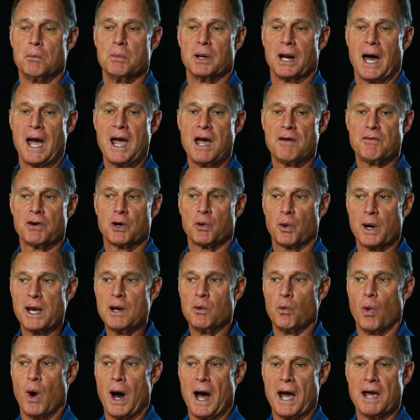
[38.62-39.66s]
But I have a
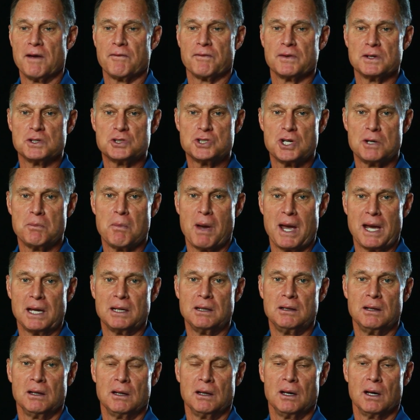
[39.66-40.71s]
great wife, and she
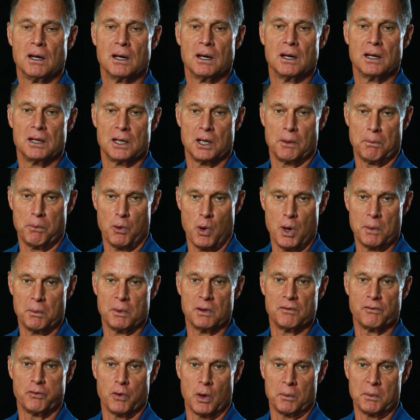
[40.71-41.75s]
made uh, an
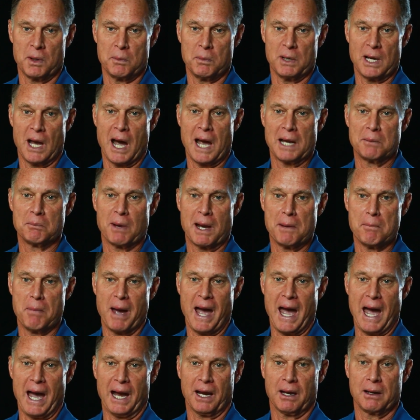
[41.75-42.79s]
appointment for me behind my
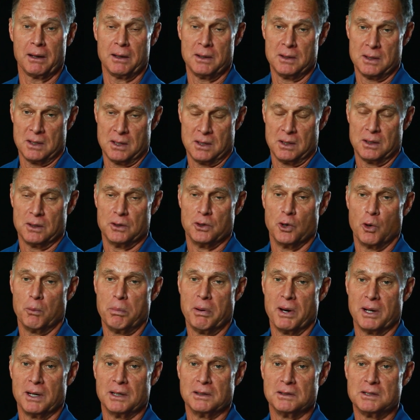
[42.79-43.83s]
back, no
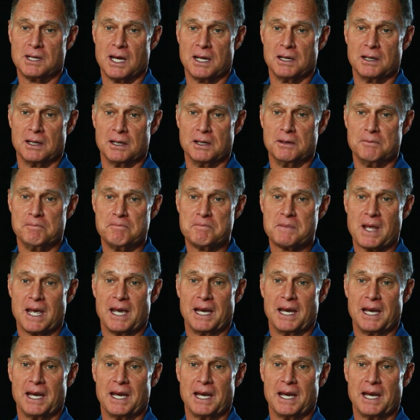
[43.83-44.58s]
pun intended.